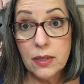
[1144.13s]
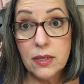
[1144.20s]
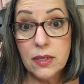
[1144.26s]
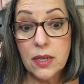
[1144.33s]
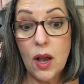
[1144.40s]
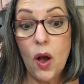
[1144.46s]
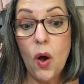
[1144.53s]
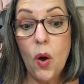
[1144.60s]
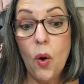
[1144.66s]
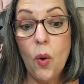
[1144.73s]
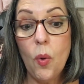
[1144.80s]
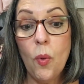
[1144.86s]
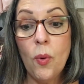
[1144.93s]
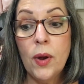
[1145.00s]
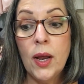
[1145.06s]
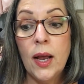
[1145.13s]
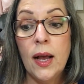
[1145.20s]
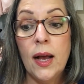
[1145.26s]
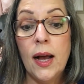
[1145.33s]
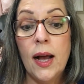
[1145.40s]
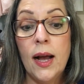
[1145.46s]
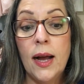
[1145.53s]
So
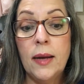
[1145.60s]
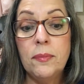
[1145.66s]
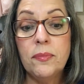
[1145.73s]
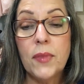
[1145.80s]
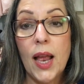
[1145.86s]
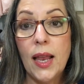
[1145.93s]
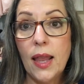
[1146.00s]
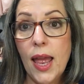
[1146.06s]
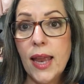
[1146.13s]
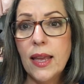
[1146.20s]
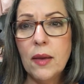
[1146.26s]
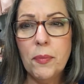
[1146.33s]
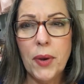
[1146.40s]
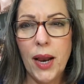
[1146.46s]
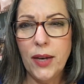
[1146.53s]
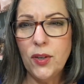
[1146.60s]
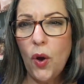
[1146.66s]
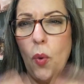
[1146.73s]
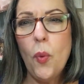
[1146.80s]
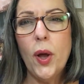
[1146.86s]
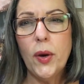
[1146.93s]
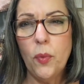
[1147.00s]
um, I like it, but I
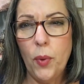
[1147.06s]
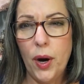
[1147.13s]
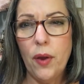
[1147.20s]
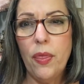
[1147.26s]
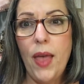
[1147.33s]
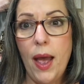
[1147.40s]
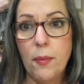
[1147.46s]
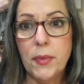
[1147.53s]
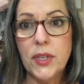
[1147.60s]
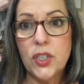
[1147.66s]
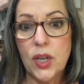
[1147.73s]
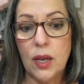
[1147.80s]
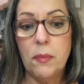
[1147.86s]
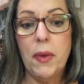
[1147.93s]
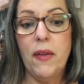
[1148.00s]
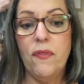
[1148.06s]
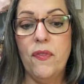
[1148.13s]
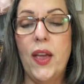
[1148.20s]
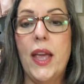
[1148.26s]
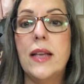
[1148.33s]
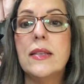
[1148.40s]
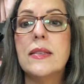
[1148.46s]
don't want to wear that much on my
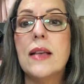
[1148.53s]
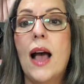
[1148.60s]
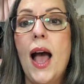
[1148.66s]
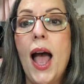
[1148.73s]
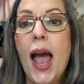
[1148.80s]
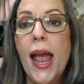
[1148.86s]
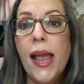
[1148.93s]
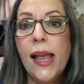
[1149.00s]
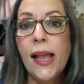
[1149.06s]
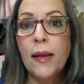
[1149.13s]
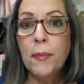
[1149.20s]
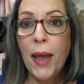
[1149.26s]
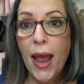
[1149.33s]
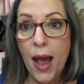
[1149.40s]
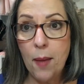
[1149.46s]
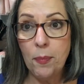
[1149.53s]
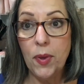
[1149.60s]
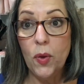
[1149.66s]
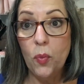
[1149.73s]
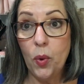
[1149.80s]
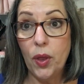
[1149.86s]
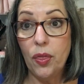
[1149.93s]
face. I am
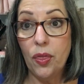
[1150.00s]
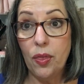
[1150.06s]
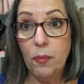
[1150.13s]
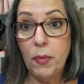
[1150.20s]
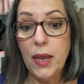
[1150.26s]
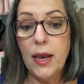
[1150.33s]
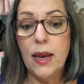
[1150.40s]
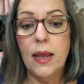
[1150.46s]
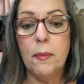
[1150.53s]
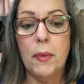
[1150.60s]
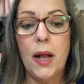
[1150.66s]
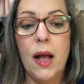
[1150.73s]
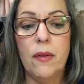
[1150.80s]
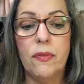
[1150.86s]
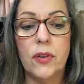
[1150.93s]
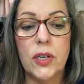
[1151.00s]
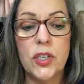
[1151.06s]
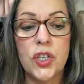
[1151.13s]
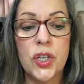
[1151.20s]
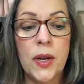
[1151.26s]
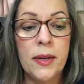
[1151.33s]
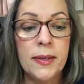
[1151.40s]
happy with the medium
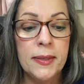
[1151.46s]
coverage.